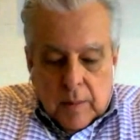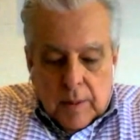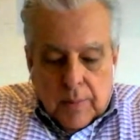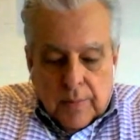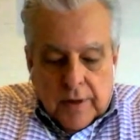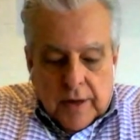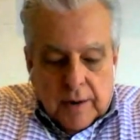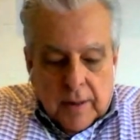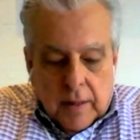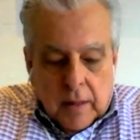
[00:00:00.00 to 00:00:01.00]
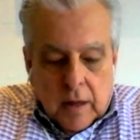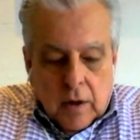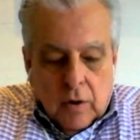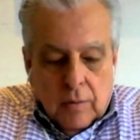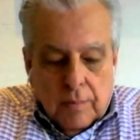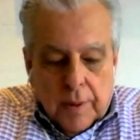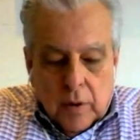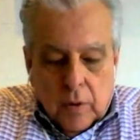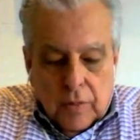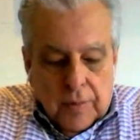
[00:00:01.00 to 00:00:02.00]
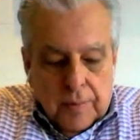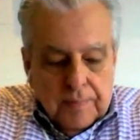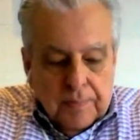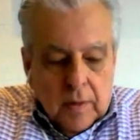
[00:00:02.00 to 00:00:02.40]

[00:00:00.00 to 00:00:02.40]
be provided by law, or both.